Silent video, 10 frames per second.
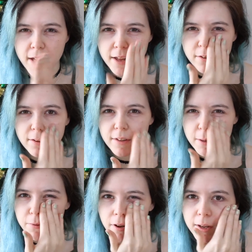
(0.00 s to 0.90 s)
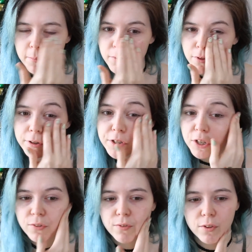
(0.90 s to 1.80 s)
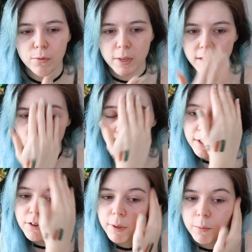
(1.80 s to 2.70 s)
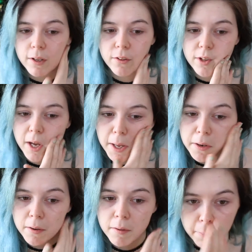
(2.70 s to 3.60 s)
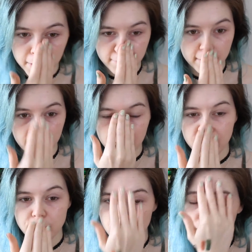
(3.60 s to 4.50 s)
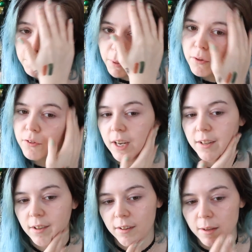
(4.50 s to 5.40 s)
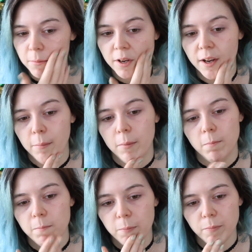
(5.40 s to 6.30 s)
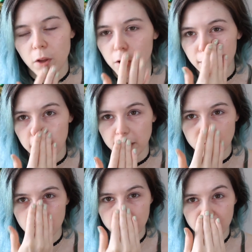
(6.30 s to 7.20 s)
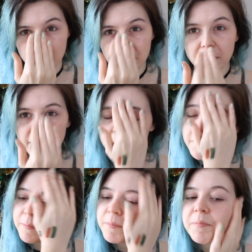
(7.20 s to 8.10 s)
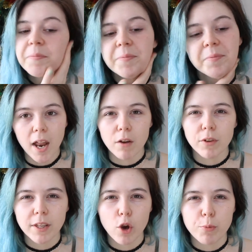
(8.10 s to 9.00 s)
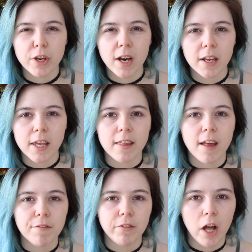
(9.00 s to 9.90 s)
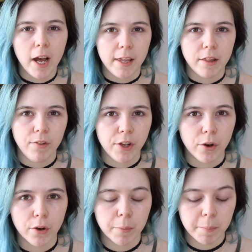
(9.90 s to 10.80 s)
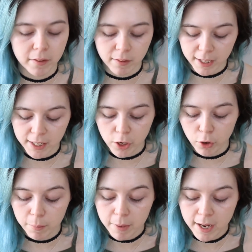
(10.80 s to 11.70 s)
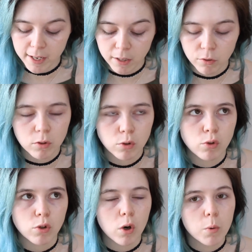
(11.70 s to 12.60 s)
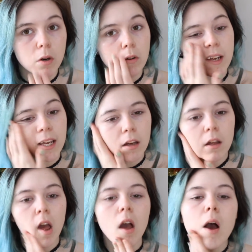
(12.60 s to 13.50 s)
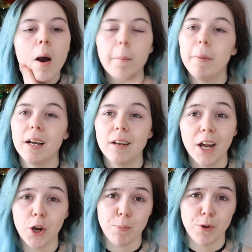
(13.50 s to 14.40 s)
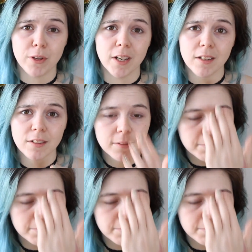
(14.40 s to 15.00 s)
hands at the same time, so it just feels weird only doing one side. But I feel like if I do both sides at the same time, I'll get mixed up. And I really hope you can't hear that fly in the video because I can hear him and he's so annoying, but I hope you can't.